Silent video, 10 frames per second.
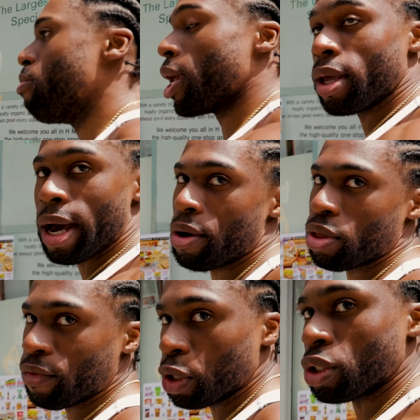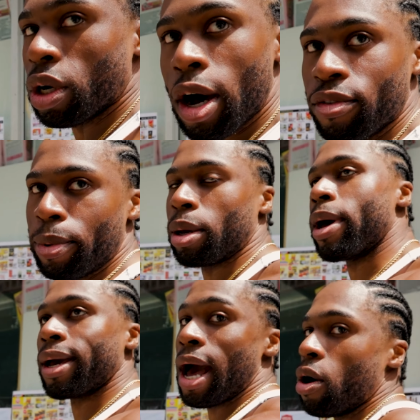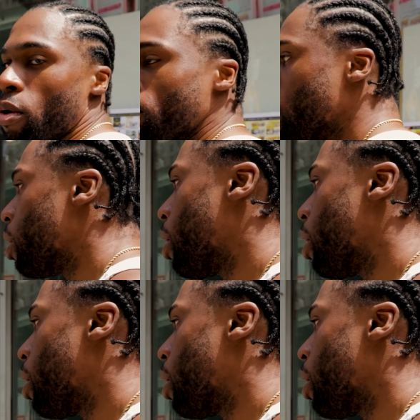making a healthier version of the Big Mac at home.